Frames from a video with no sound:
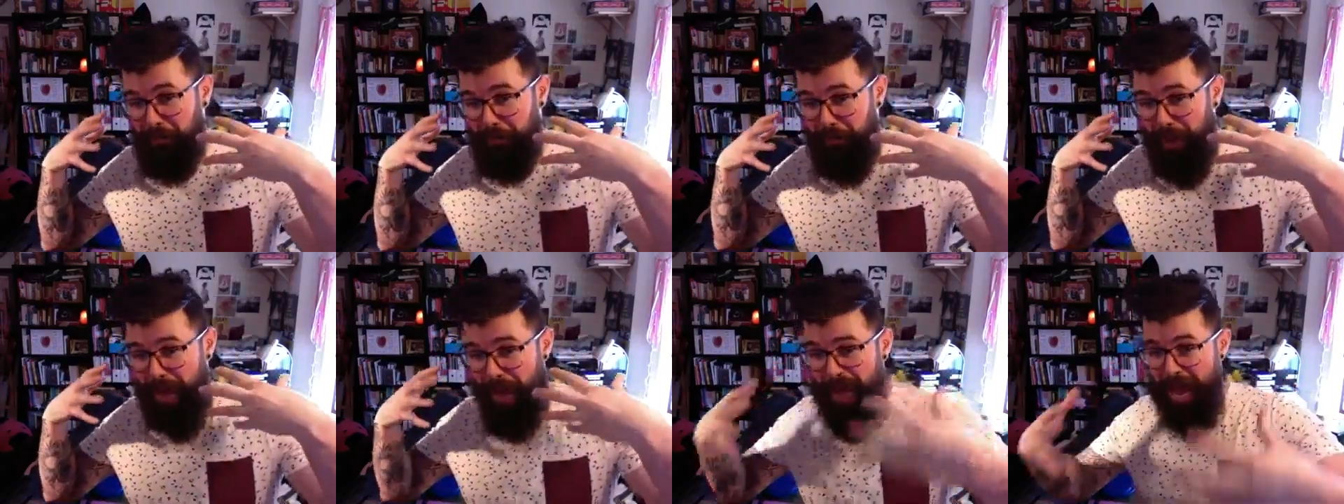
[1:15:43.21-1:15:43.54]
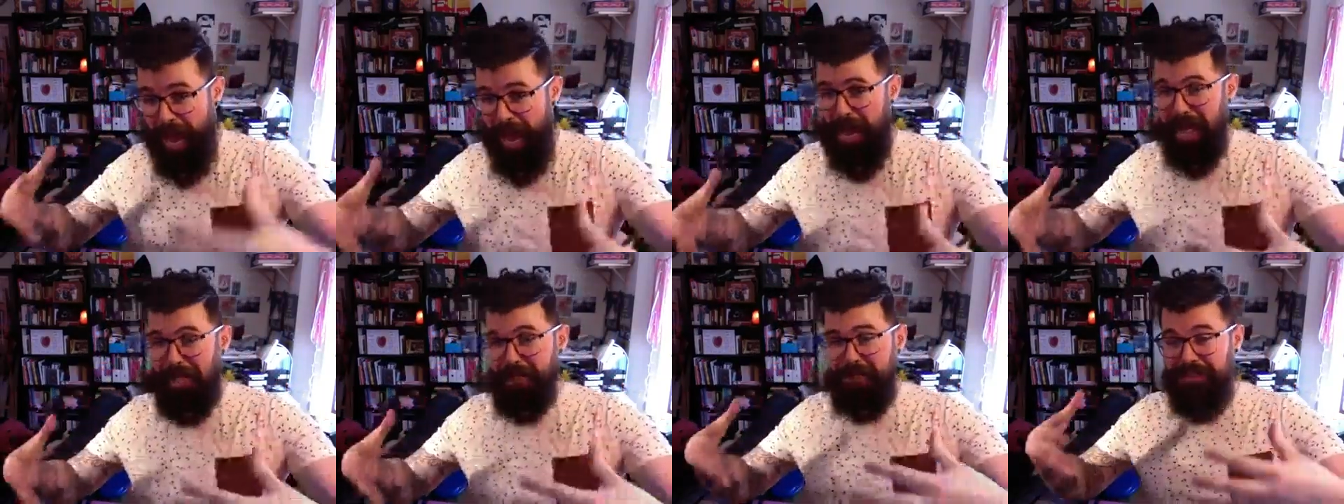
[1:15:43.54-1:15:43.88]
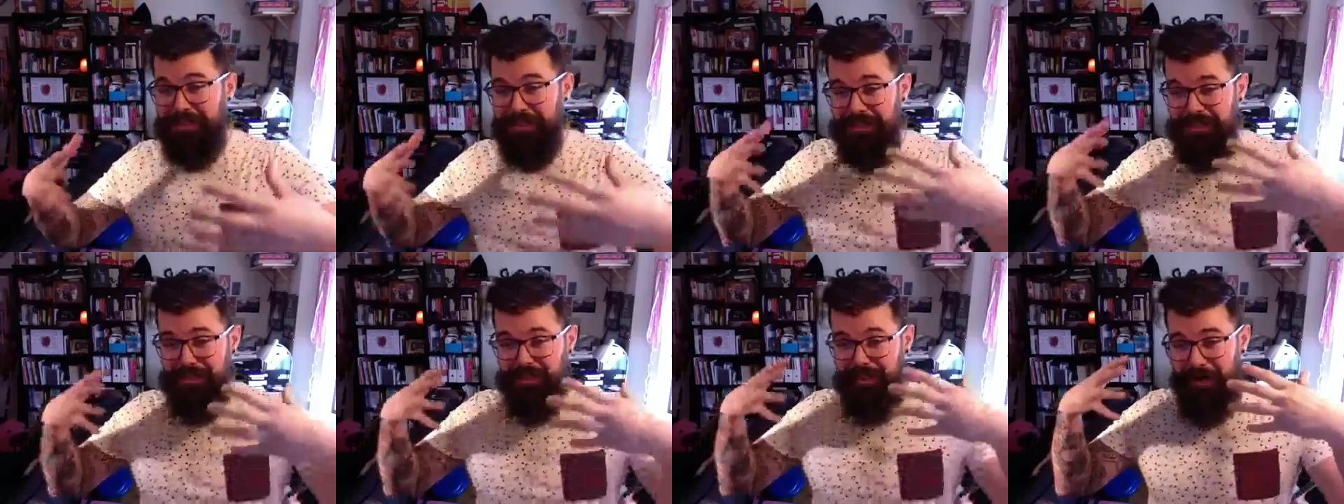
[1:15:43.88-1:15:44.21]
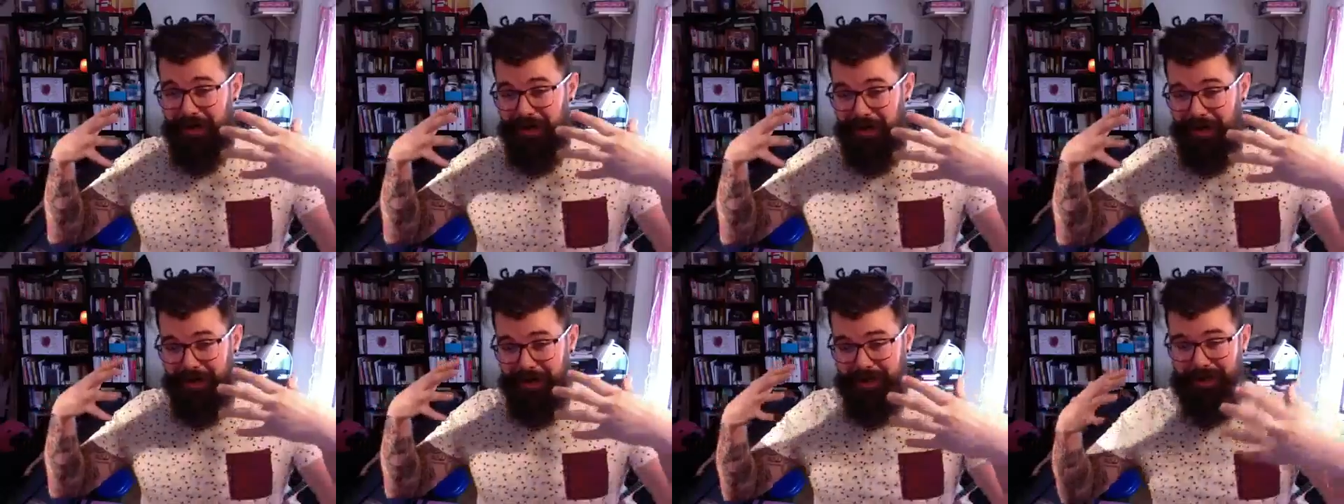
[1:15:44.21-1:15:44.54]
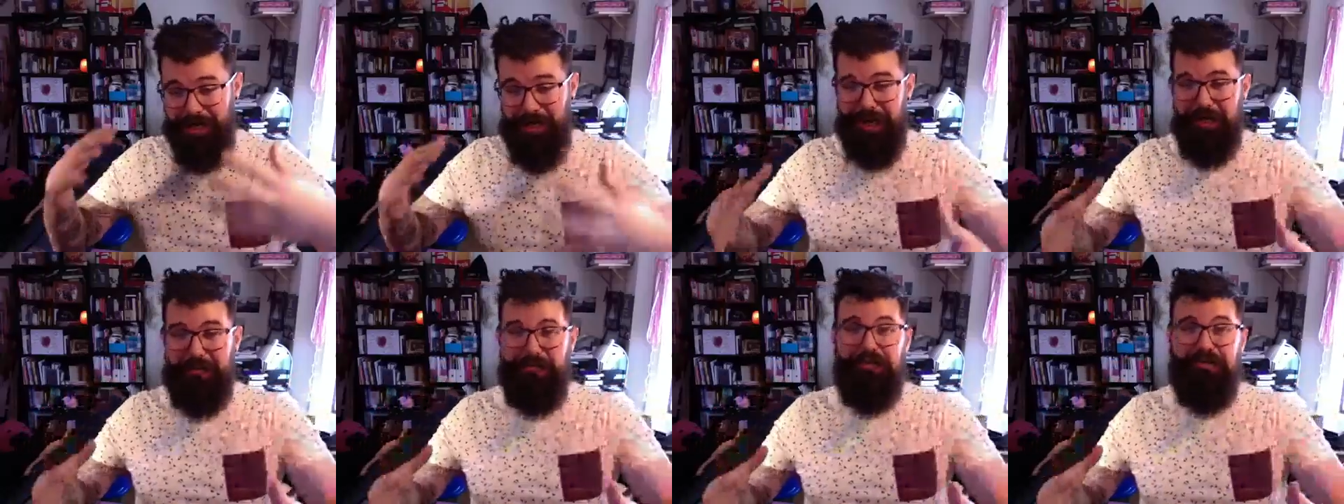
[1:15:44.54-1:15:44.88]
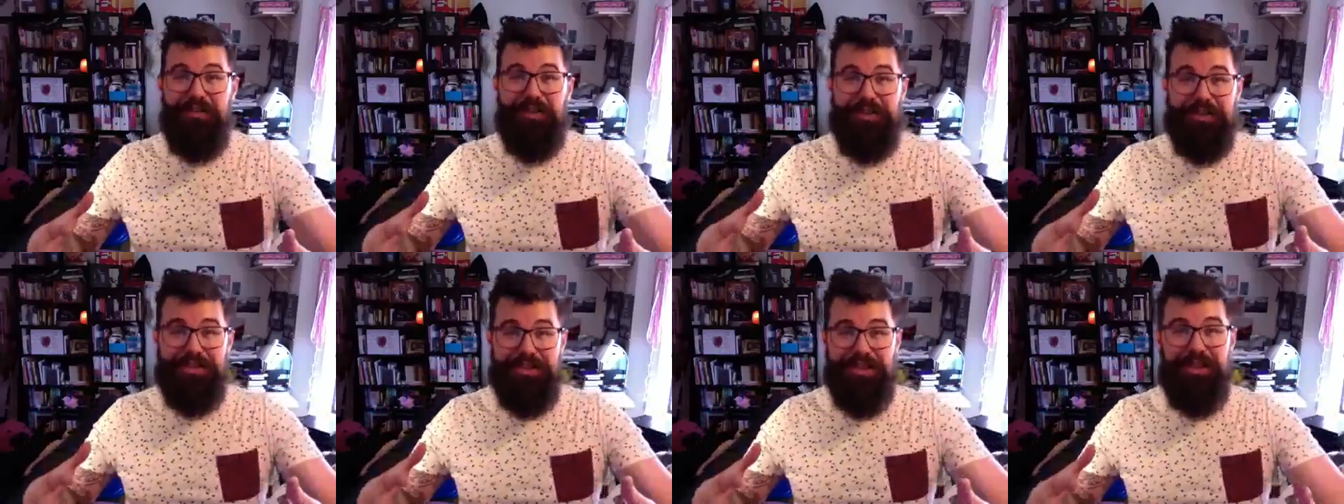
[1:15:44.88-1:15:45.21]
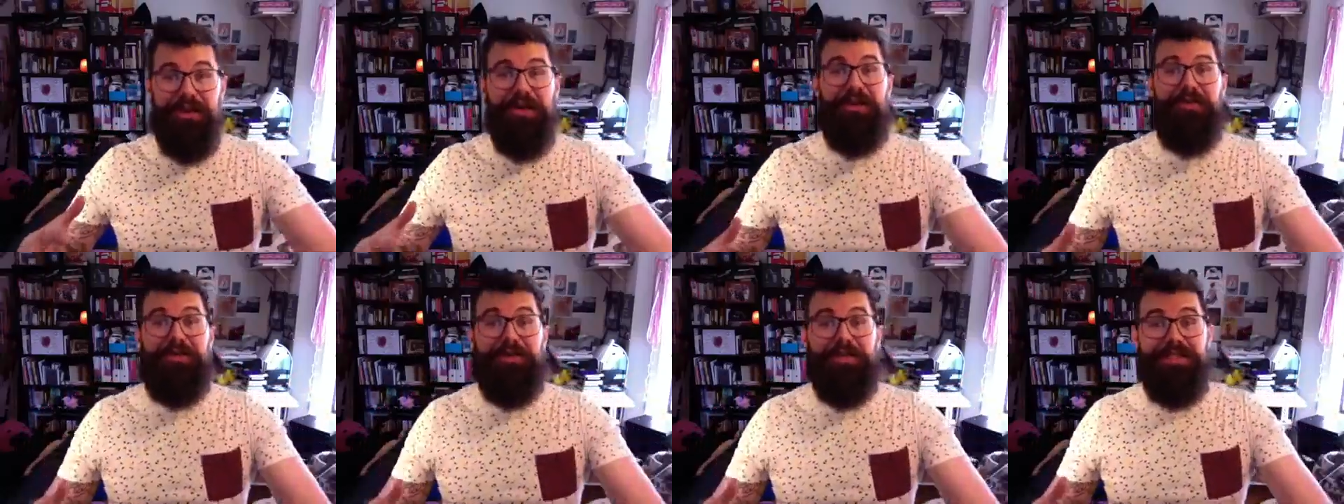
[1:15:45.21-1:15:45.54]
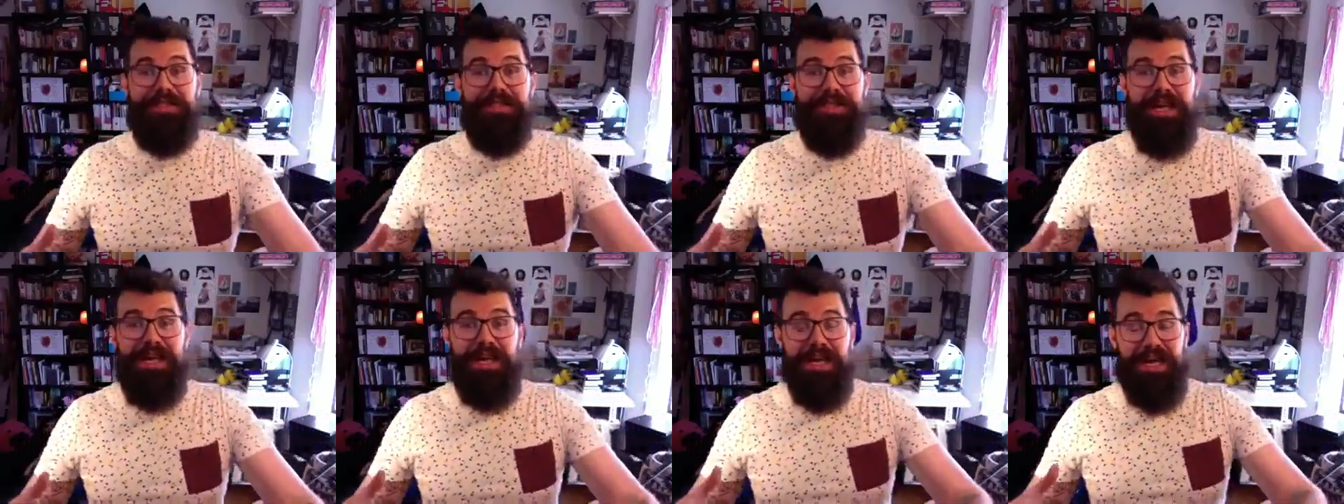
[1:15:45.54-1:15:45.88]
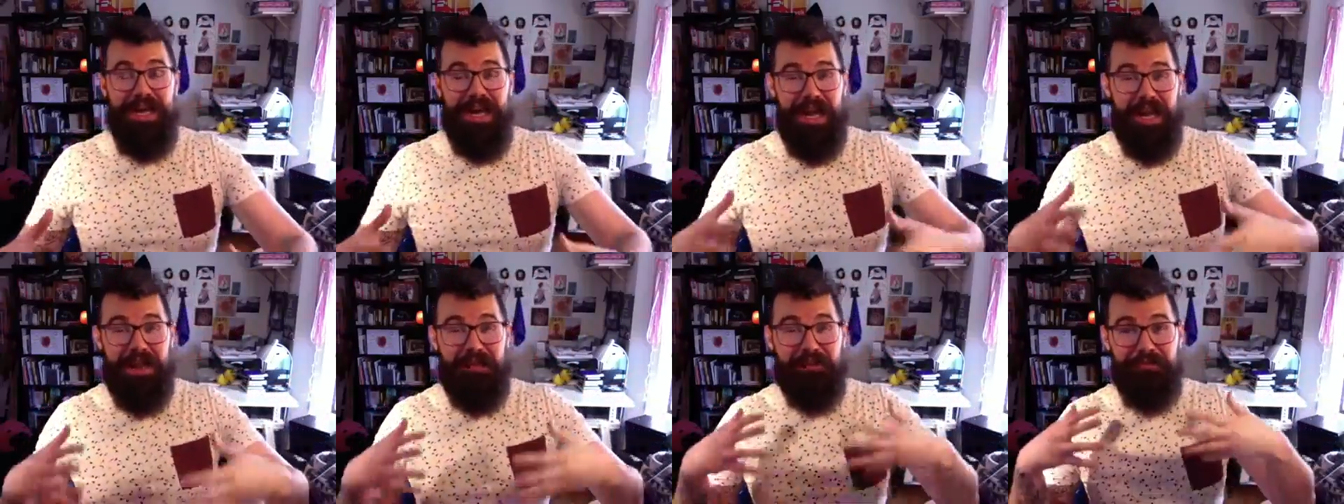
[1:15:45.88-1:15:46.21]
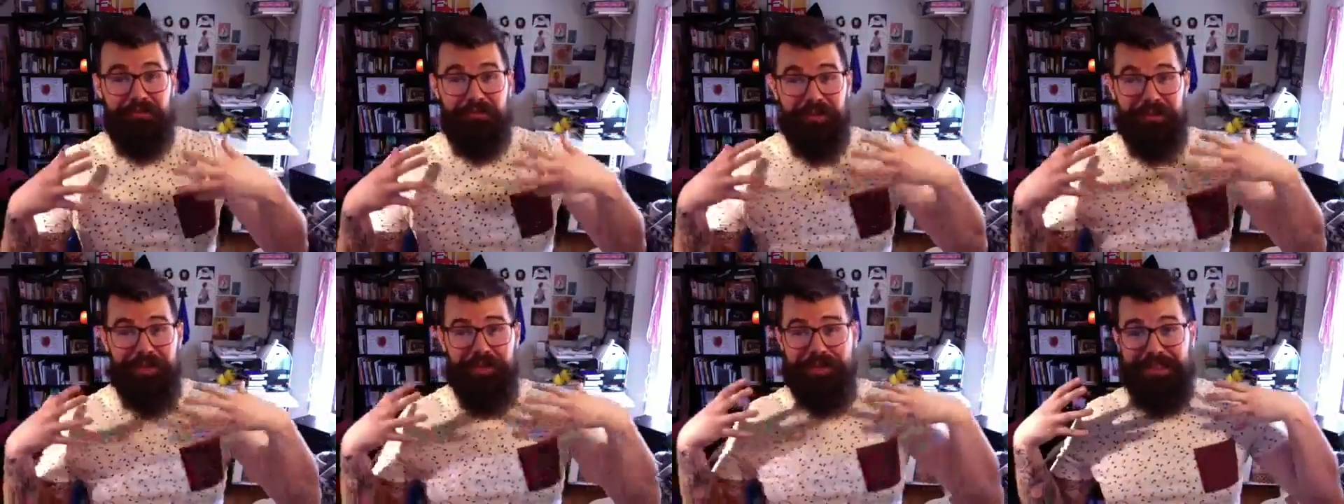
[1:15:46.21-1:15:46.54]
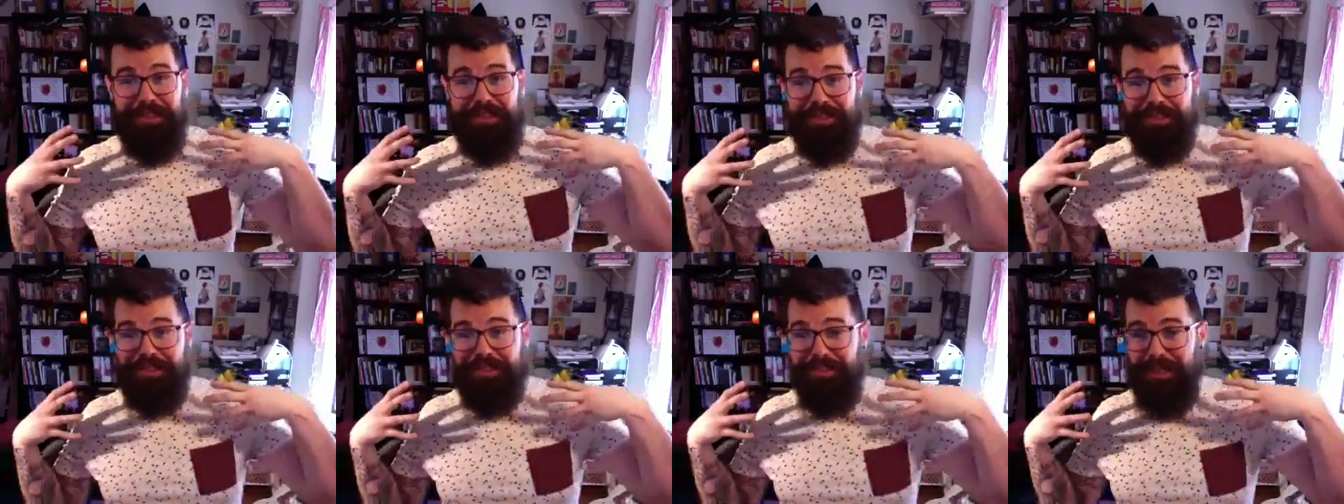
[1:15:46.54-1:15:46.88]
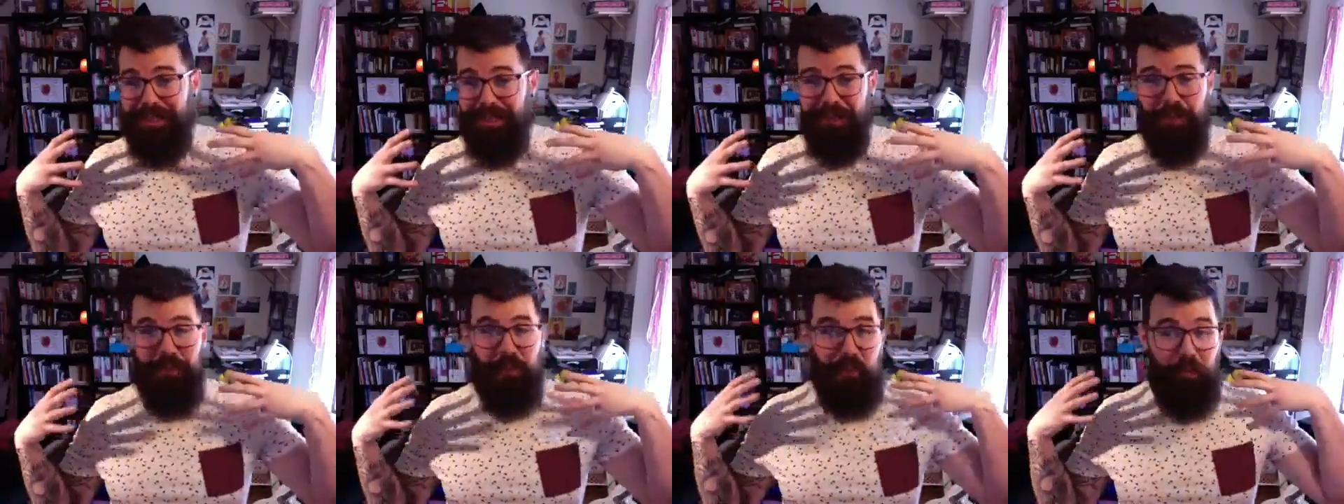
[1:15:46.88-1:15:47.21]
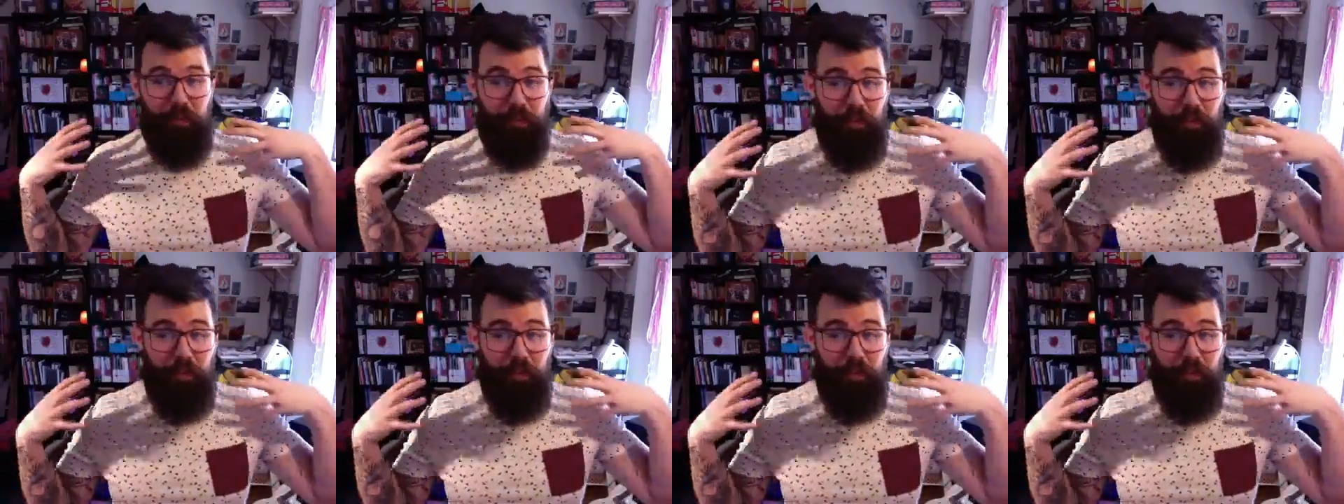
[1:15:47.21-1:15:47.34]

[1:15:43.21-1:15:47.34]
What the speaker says: past our comfort zones and really just like